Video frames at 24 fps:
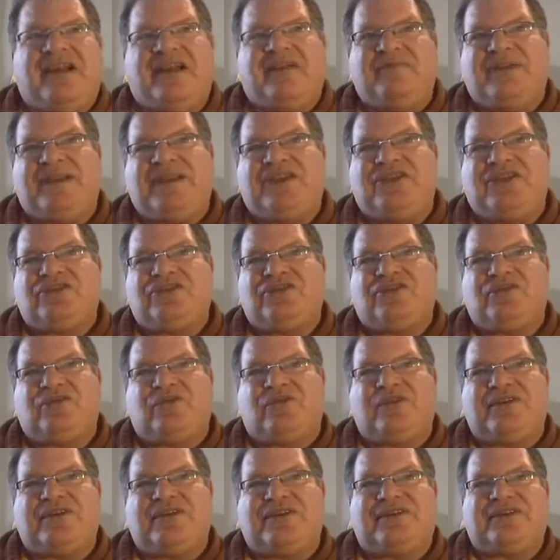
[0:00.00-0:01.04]
being
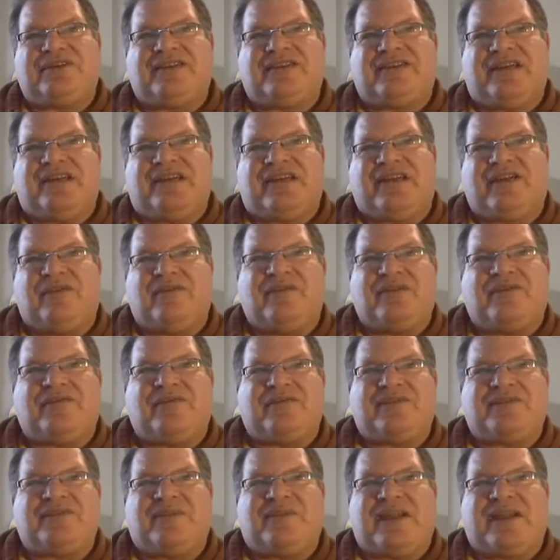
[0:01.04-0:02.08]
short with
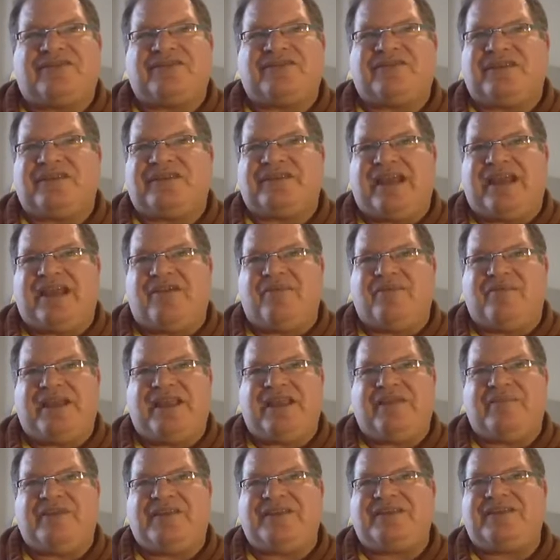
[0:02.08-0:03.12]
respect to the down
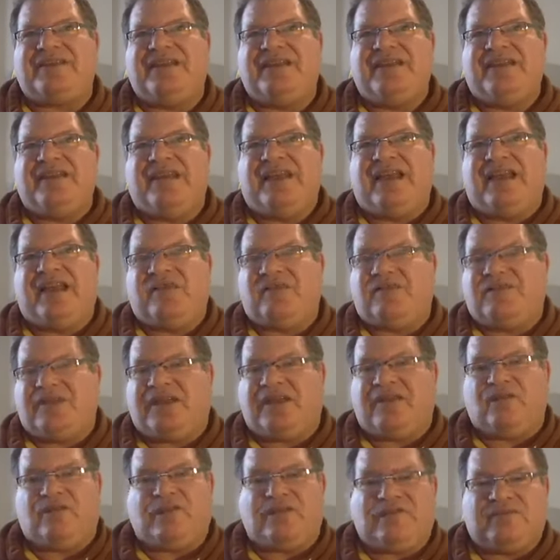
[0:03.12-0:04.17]
payment,
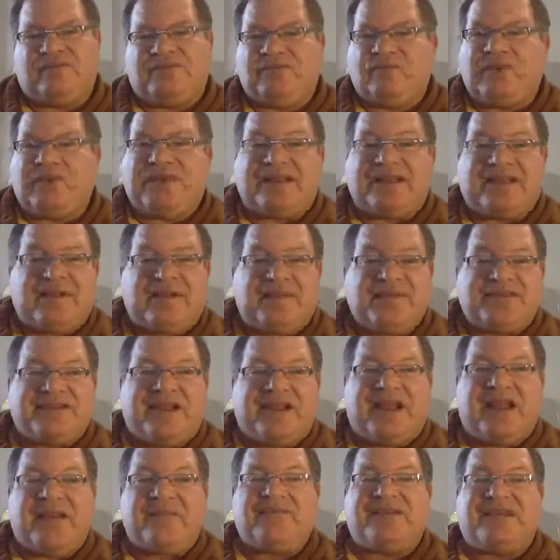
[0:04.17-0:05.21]
and when it comes
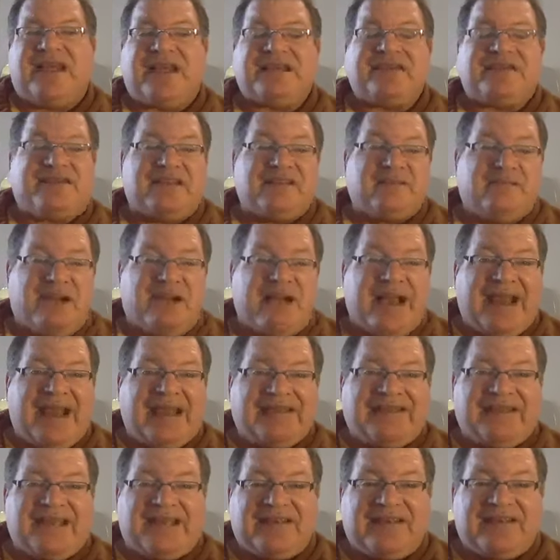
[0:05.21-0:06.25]
time to actually buy at
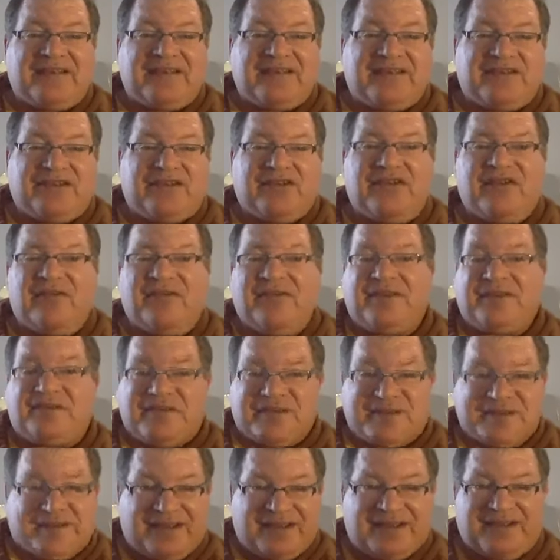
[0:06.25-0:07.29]
the end of the term
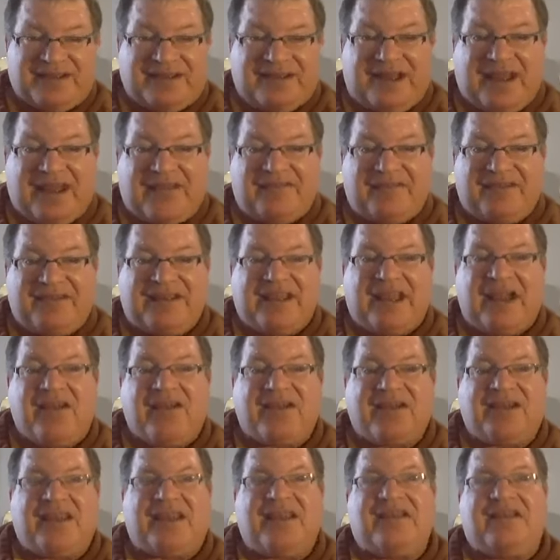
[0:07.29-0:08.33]
because they haven't
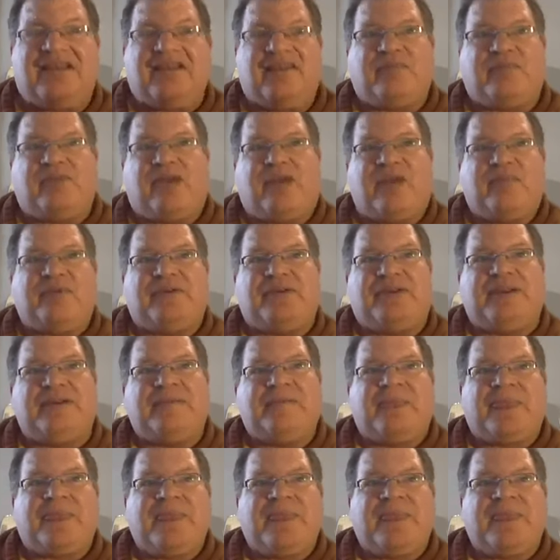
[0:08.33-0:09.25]
calculated it properly,